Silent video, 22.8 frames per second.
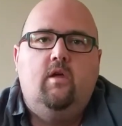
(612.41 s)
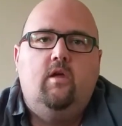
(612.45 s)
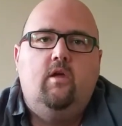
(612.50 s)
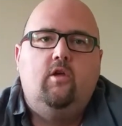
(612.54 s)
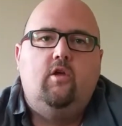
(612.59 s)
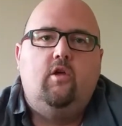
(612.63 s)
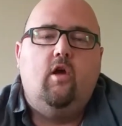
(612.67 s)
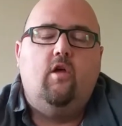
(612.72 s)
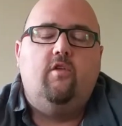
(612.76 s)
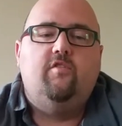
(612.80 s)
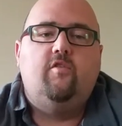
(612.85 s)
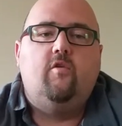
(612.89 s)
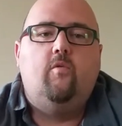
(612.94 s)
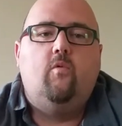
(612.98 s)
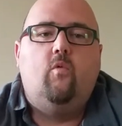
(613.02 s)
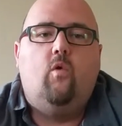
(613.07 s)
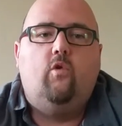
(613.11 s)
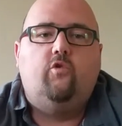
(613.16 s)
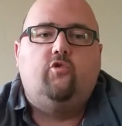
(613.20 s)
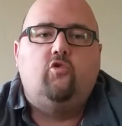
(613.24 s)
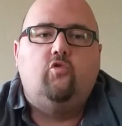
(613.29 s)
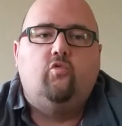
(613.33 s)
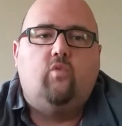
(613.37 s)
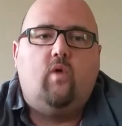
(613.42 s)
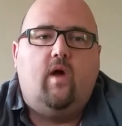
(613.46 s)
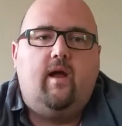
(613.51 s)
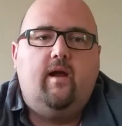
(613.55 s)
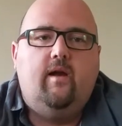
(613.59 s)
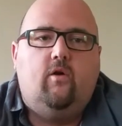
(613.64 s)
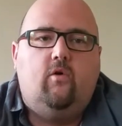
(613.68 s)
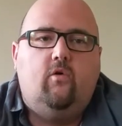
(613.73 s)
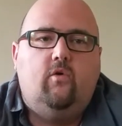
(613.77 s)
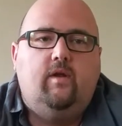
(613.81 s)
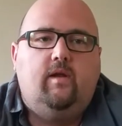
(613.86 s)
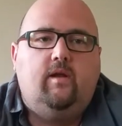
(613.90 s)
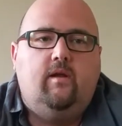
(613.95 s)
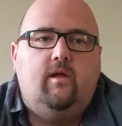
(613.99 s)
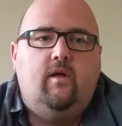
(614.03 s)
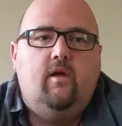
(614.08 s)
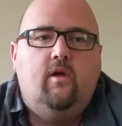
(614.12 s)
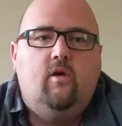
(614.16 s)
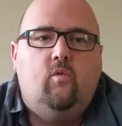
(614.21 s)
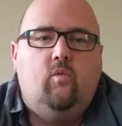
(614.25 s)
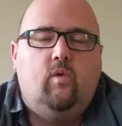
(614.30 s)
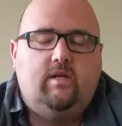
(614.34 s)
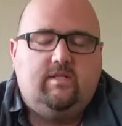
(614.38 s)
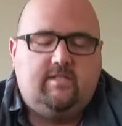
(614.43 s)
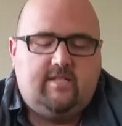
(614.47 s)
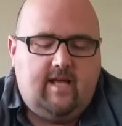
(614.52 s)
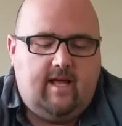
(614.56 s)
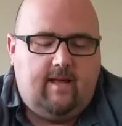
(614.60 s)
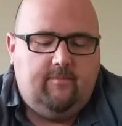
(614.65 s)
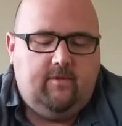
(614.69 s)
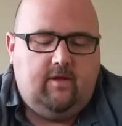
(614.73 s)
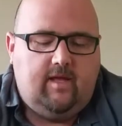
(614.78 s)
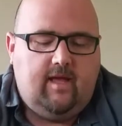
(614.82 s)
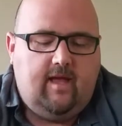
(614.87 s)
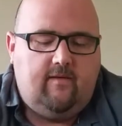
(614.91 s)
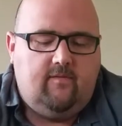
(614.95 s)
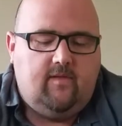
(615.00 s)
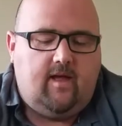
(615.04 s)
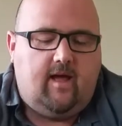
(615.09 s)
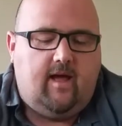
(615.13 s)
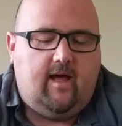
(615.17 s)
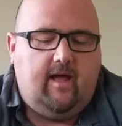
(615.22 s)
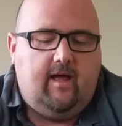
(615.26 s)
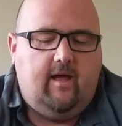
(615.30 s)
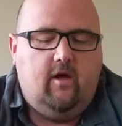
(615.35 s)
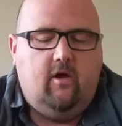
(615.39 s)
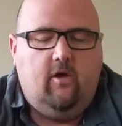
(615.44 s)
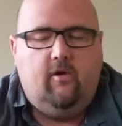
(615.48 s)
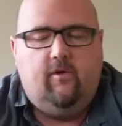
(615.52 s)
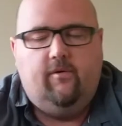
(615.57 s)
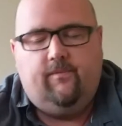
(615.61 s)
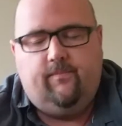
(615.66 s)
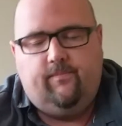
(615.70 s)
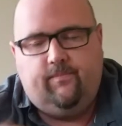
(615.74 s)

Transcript: You also want to write on it what time you gave the IO.